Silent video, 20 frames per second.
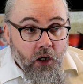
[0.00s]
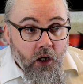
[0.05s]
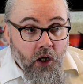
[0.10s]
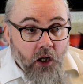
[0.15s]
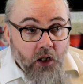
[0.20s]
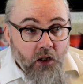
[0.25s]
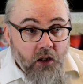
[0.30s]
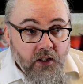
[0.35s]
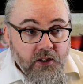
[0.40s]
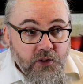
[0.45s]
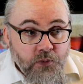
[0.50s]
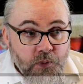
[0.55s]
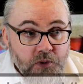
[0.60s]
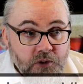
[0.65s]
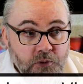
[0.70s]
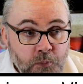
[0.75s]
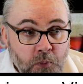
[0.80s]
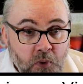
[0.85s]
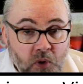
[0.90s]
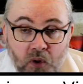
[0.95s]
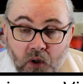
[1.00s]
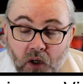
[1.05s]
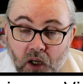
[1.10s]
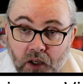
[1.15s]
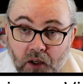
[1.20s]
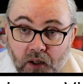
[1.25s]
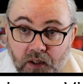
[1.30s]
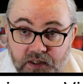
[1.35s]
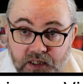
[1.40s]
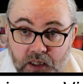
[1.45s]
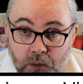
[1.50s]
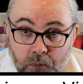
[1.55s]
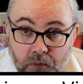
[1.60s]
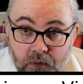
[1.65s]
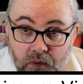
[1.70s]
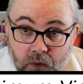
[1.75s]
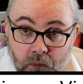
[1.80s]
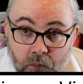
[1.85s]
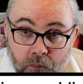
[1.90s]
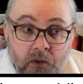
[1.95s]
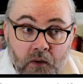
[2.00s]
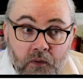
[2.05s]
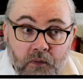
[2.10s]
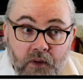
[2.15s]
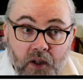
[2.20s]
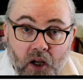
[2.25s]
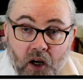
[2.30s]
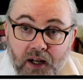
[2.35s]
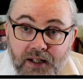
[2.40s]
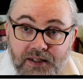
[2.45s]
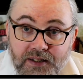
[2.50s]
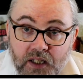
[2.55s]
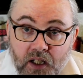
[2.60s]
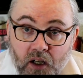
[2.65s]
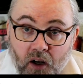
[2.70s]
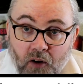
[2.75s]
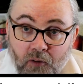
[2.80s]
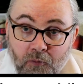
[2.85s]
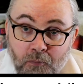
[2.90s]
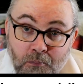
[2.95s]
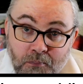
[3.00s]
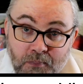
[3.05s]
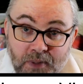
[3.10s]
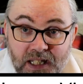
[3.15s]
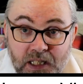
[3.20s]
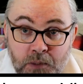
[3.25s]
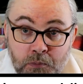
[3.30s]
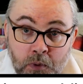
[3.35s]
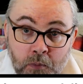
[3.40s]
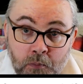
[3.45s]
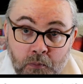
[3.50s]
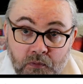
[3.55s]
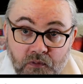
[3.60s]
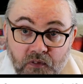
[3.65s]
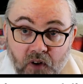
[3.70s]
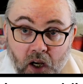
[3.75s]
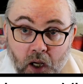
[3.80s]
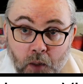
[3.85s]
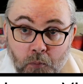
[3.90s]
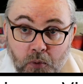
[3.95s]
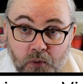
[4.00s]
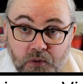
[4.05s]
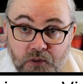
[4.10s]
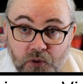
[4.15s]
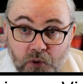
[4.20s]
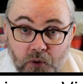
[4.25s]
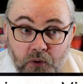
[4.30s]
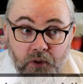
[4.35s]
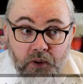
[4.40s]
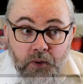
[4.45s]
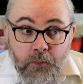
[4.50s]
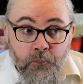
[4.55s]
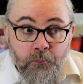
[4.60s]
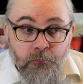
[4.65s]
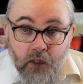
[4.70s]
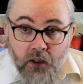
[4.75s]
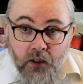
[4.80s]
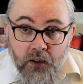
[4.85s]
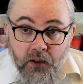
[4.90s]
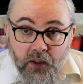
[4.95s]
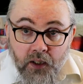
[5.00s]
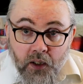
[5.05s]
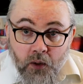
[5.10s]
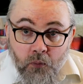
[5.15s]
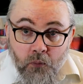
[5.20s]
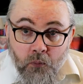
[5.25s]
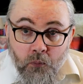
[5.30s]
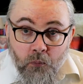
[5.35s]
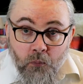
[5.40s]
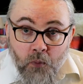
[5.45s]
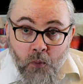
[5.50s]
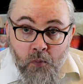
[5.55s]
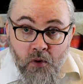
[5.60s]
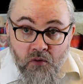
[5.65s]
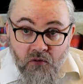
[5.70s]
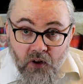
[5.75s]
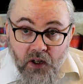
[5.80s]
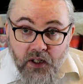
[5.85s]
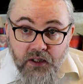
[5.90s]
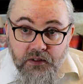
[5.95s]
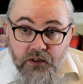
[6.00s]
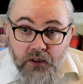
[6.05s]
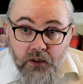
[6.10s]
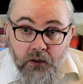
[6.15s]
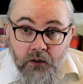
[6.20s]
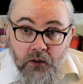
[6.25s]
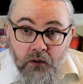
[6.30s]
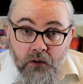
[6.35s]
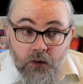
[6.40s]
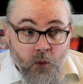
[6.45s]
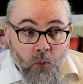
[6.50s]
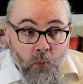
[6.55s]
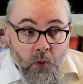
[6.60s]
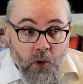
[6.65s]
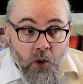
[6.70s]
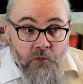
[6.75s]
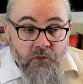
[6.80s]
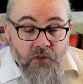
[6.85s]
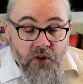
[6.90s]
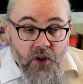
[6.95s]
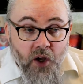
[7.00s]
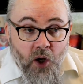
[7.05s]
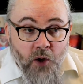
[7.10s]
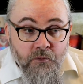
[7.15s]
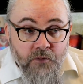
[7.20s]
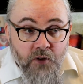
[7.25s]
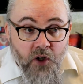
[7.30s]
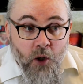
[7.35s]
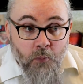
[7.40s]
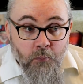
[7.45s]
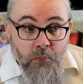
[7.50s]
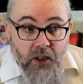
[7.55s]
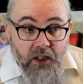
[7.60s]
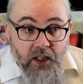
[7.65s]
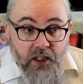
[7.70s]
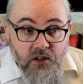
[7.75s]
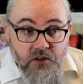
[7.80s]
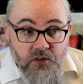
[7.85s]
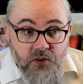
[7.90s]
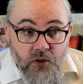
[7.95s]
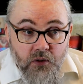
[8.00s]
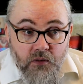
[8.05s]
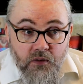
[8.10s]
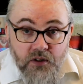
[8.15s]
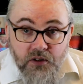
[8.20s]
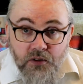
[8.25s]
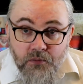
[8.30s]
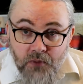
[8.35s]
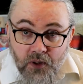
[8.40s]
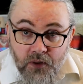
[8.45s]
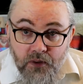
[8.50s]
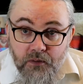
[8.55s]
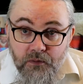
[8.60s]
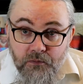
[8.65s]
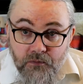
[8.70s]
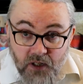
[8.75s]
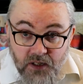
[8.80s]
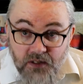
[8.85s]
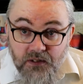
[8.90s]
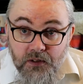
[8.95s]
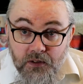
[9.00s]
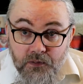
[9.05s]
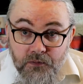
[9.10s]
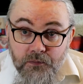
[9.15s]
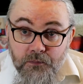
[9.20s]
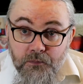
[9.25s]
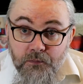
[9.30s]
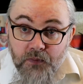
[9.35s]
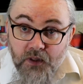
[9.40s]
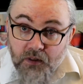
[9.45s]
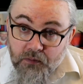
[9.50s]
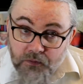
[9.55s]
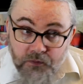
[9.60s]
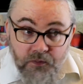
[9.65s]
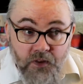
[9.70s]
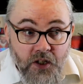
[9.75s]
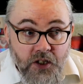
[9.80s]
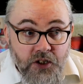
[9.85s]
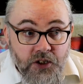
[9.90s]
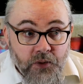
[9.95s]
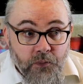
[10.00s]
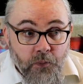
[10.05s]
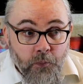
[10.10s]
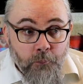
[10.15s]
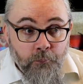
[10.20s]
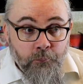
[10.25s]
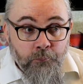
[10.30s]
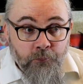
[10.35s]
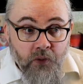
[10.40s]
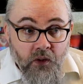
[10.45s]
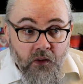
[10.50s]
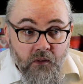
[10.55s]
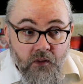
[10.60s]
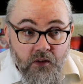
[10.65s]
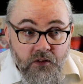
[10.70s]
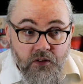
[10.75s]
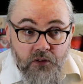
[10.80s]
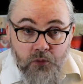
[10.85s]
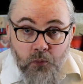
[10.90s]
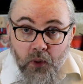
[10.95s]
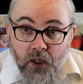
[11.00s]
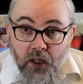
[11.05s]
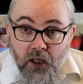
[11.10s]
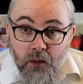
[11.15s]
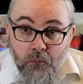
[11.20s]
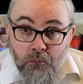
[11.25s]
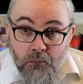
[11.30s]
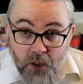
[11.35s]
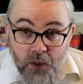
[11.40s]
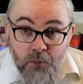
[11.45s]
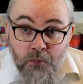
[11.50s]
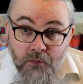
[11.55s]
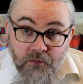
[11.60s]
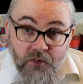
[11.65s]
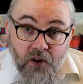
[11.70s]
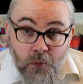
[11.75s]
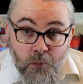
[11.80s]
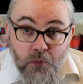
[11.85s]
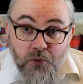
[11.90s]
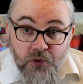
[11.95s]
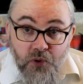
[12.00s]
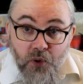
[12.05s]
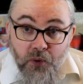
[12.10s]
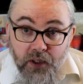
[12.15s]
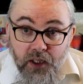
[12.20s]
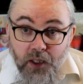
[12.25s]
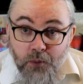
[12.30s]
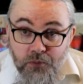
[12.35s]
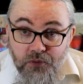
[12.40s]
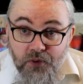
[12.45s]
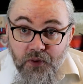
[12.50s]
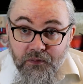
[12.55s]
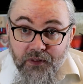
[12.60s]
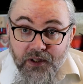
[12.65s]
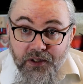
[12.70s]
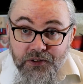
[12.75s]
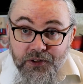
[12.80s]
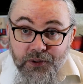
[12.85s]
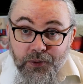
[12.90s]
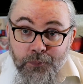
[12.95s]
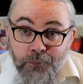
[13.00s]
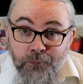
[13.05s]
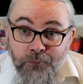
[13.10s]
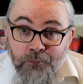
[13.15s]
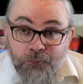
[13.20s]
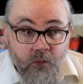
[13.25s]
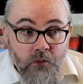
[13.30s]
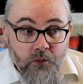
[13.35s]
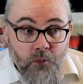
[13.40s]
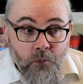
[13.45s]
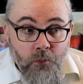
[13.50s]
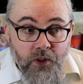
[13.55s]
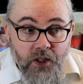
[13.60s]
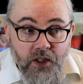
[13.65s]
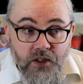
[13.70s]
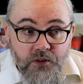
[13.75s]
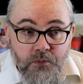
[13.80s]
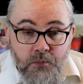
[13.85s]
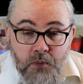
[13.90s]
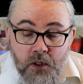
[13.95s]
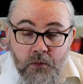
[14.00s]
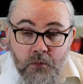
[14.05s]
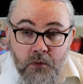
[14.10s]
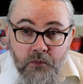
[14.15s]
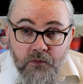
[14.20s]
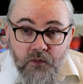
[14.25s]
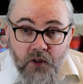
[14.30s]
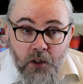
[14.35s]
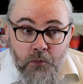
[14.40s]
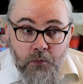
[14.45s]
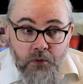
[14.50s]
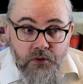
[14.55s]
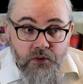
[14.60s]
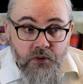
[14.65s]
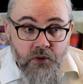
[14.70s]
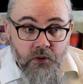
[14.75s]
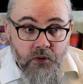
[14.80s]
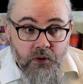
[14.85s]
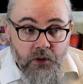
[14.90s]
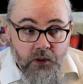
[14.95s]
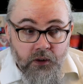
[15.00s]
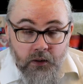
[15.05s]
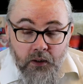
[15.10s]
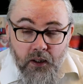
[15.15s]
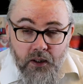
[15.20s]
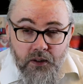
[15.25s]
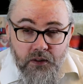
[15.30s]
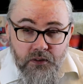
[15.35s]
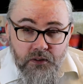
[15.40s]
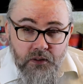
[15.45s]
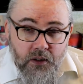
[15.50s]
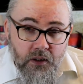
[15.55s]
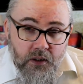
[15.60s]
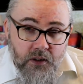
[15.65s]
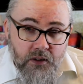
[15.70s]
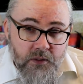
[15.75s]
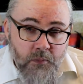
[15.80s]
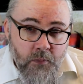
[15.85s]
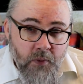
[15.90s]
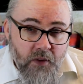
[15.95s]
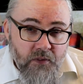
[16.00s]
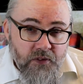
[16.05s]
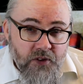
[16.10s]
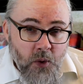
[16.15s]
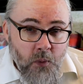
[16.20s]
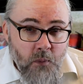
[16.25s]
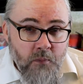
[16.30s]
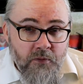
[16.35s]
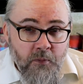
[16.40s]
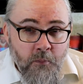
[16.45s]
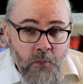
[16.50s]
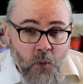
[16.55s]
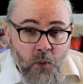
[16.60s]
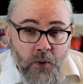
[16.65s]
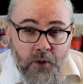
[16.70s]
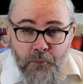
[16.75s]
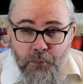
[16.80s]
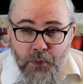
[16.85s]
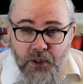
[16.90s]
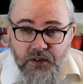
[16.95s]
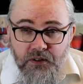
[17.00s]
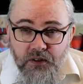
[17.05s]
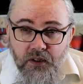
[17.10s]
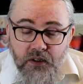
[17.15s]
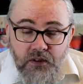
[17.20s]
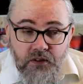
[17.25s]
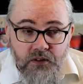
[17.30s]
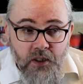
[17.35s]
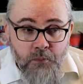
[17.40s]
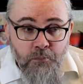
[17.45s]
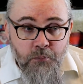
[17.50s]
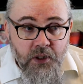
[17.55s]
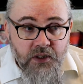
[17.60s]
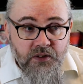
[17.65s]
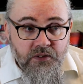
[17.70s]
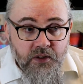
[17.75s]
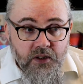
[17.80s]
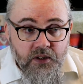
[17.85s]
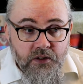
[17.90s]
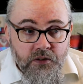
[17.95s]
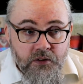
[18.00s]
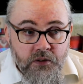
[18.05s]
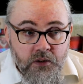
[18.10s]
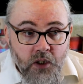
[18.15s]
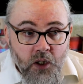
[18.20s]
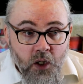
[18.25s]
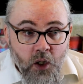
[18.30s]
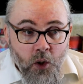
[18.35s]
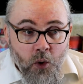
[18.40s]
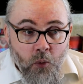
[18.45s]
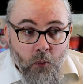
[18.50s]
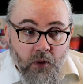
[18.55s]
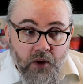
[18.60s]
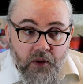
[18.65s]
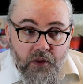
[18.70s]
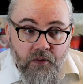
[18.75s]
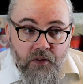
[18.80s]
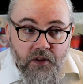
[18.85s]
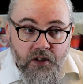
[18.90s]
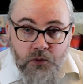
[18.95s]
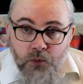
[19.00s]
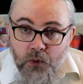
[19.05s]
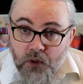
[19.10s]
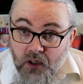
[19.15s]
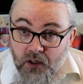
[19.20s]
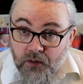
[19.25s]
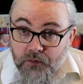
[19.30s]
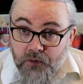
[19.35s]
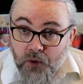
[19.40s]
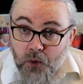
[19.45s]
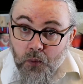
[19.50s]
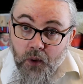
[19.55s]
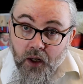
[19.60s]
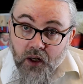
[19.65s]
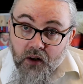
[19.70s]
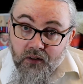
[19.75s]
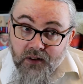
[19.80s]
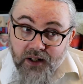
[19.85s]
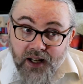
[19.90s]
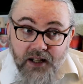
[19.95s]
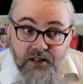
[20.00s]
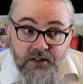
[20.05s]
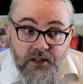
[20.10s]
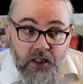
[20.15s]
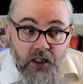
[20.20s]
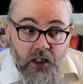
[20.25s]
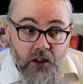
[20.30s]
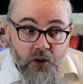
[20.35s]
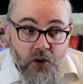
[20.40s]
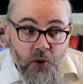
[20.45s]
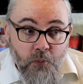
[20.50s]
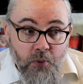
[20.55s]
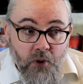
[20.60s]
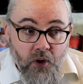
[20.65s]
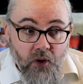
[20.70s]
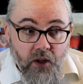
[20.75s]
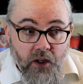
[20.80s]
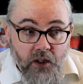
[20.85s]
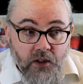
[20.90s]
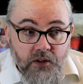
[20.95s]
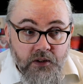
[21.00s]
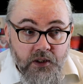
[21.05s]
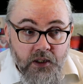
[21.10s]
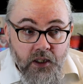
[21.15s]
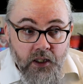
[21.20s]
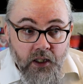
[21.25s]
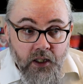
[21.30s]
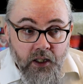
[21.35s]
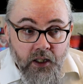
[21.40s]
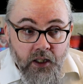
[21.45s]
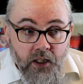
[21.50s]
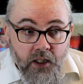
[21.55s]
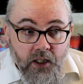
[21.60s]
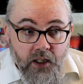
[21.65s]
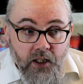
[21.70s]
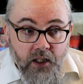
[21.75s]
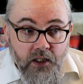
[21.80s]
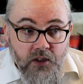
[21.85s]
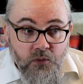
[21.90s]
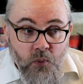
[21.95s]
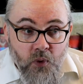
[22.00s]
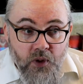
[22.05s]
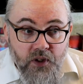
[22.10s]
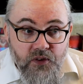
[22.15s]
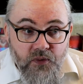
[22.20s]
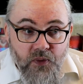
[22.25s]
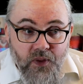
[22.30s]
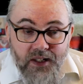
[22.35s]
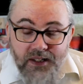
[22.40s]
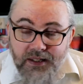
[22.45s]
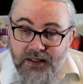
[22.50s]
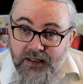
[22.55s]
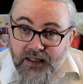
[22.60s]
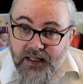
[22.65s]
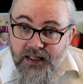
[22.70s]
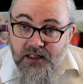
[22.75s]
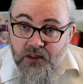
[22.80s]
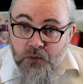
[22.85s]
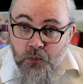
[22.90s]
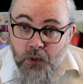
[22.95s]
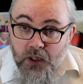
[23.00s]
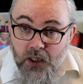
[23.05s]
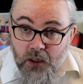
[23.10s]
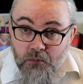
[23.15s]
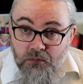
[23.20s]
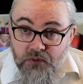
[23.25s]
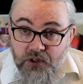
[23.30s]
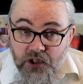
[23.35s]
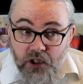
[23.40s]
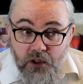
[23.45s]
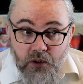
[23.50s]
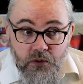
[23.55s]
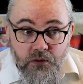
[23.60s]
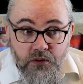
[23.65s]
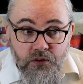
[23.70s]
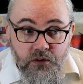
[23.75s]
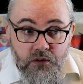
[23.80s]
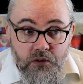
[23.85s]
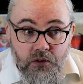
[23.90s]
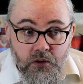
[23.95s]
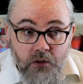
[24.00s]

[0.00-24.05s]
I'd like to explore an idea with you, the idea of minimum viable story. Now, when we're writing, we often overcomplicate stories and run the risk of never finishing them. This is where minimum viable story comes to the rescue. So what is minimum viable story? It's something I've stolen from the world of business. In business, one of the things we look for when creating a new product is what is the least we can produce